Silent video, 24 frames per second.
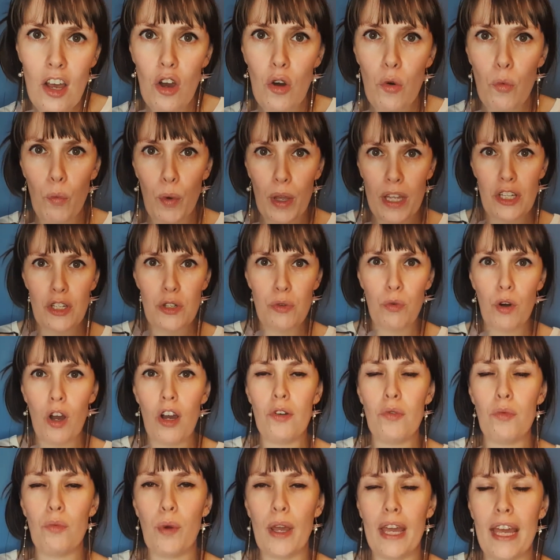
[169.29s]
Which
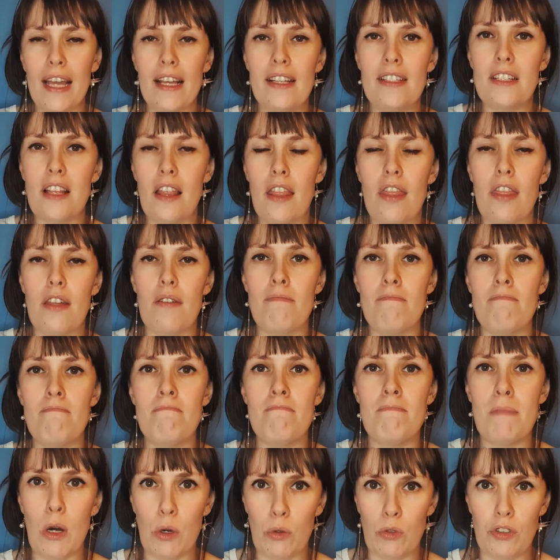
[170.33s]
one weighs the
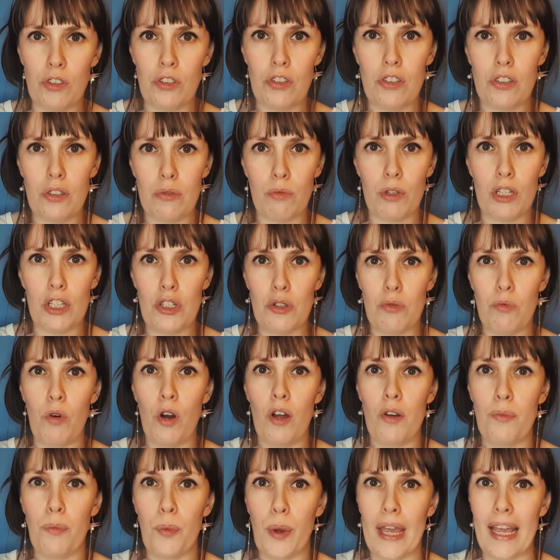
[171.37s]
most? Which
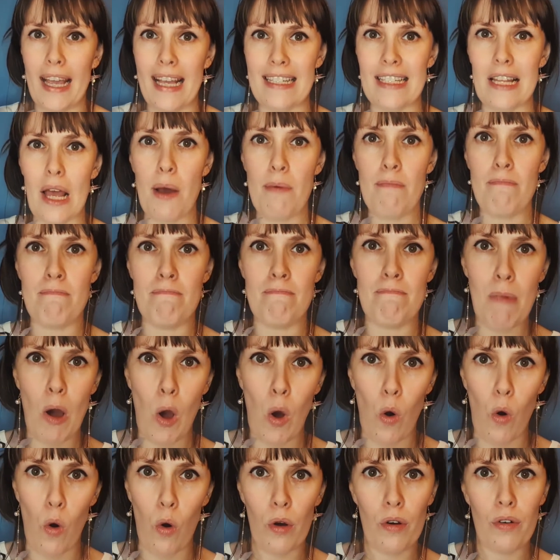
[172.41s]
one weighs
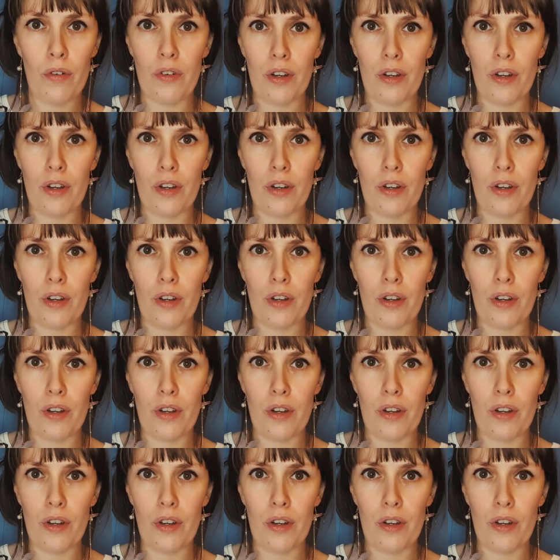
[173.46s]
more?